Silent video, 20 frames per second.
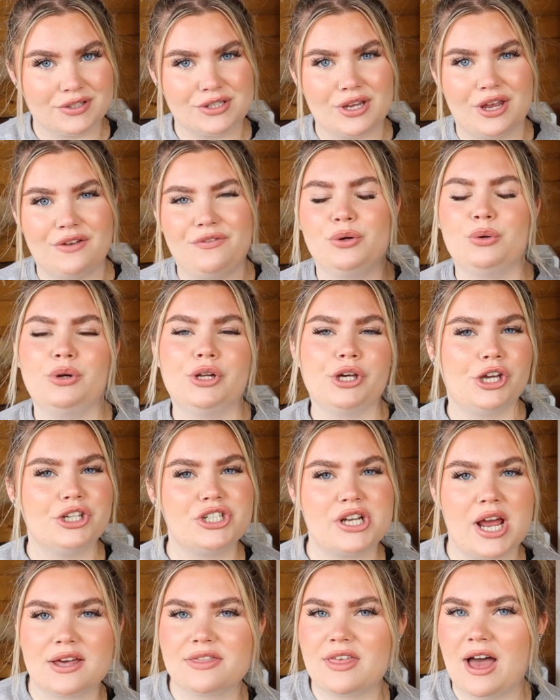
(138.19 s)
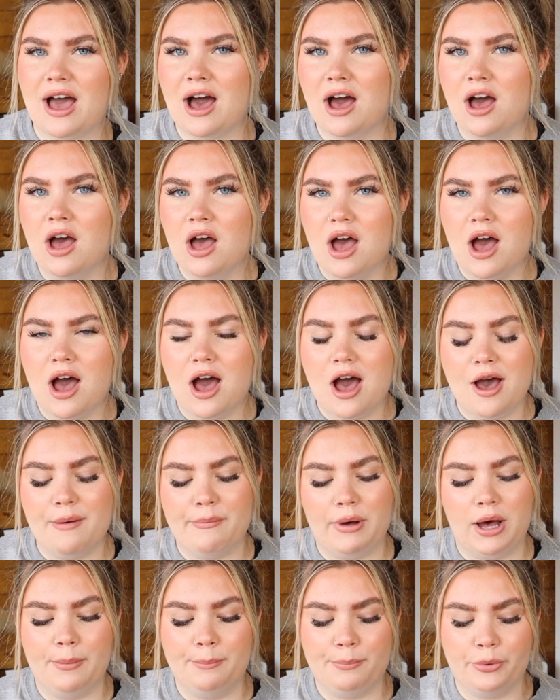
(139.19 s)
So if you want to go check that
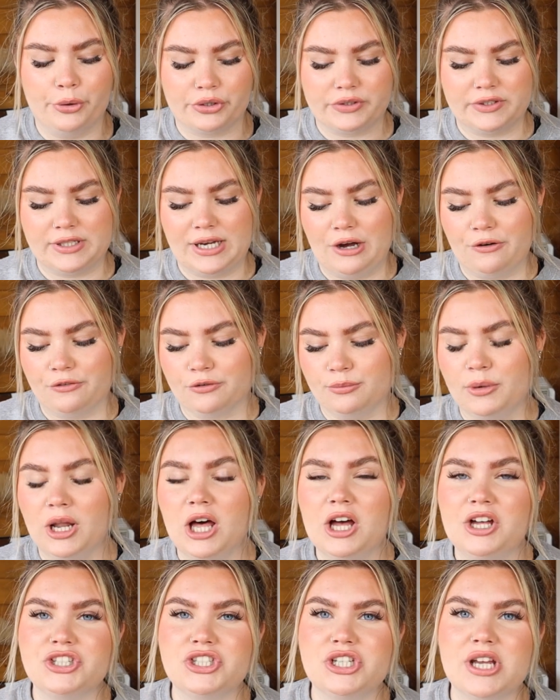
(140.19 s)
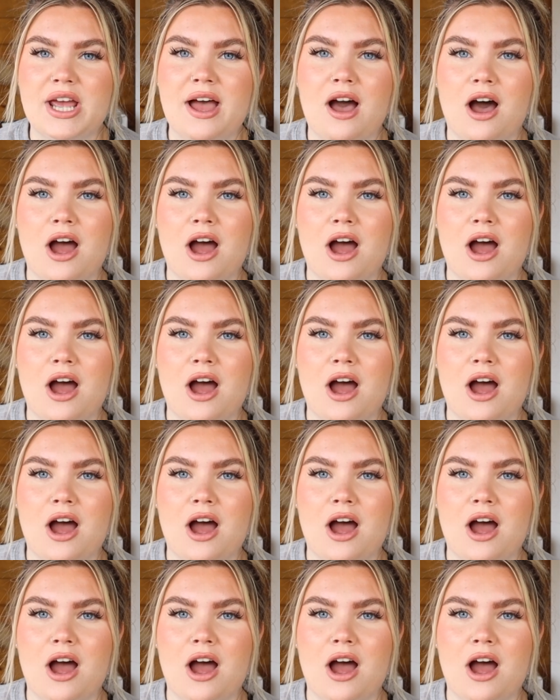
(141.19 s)
unboxing out from last year,